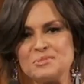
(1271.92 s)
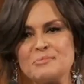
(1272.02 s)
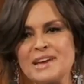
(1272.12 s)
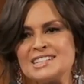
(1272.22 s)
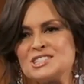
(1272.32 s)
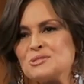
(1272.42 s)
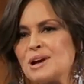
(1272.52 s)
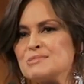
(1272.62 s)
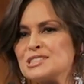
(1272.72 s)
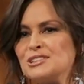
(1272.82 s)
prepared to do
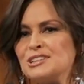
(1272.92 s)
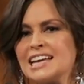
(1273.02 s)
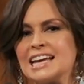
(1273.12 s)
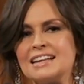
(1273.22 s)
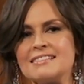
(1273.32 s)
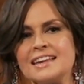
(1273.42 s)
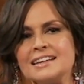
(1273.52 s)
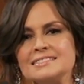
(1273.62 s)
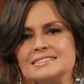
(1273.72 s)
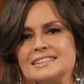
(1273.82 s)
absolutely
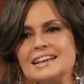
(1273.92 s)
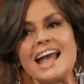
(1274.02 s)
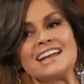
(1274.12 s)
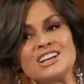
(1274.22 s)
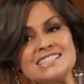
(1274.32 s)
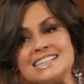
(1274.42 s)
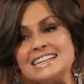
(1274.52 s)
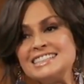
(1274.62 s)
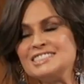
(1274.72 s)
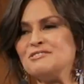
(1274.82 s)
anything, and I
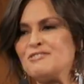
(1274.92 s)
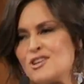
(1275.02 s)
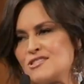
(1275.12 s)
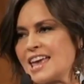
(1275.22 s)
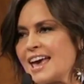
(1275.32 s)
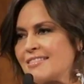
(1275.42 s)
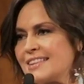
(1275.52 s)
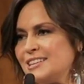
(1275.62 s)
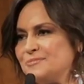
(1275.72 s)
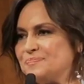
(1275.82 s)
did phone
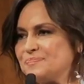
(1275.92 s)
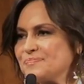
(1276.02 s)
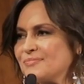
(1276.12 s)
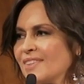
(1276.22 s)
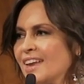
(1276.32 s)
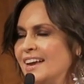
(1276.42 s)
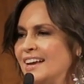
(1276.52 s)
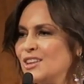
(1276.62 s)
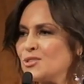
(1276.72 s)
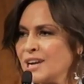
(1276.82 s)
Kathy.
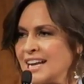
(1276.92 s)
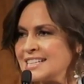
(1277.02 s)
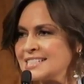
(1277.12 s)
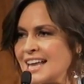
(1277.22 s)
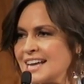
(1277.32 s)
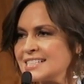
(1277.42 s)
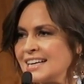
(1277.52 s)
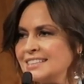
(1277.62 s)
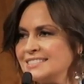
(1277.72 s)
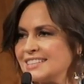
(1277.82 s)
3 days
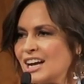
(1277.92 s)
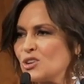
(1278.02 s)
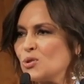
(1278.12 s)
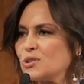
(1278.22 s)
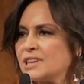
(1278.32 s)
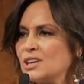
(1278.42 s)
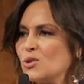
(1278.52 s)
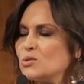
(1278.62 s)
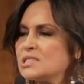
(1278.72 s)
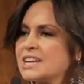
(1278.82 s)
later, I caught the
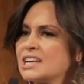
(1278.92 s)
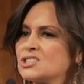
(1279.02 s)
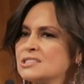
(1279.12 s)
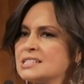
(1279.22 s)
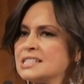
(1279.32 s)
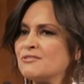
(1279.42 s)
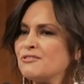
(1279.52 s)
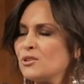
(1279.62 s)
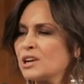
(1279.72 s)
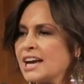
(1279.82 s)
all-station
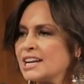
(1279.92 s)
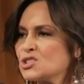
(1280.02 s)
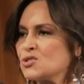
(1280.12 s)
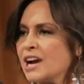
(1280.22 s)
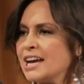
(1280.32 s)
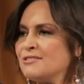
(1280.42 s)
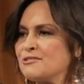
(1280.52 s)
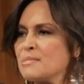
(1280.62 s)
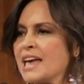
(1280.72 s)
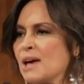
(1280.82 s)
7:48 train
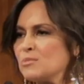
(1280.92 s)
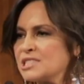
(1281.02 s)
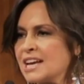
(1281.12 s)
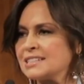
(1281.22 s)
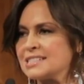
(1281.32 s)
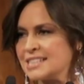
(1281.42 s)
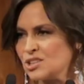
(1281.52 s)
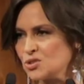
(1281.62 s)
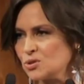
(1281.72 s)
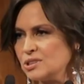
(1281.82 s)
from Campbelltown to
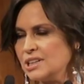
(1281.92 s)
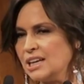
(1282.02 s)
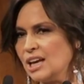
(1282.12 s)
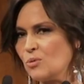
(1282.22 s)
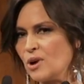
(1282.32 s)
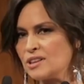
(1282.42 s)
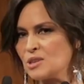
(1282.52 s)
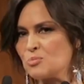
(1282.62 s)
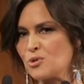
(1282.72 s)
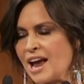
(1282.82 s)
Central, wearing
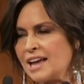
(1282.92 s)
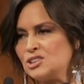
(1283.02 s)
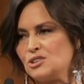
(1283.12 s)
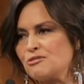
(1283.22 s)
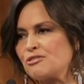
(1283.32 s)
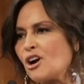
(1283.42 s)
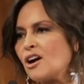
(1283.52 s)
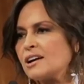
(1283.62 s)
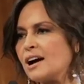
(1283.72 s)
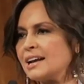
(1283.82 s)
the brand new
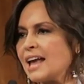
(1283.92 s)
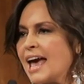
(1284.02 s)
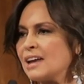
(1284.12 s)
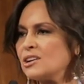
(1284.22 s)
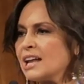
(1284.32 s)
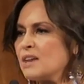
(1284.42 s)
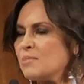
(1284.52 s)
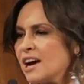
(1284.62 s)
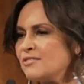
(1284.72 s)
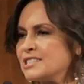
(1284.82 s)
frock I'd had on
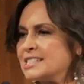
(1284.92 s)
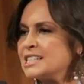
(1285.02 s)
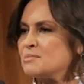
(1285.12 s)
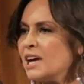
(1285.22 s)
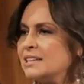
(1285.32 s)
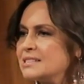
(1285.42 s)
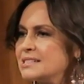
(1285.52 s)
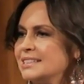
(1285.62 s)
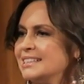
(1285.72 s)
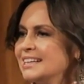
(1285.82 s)
lay-by for 6 months,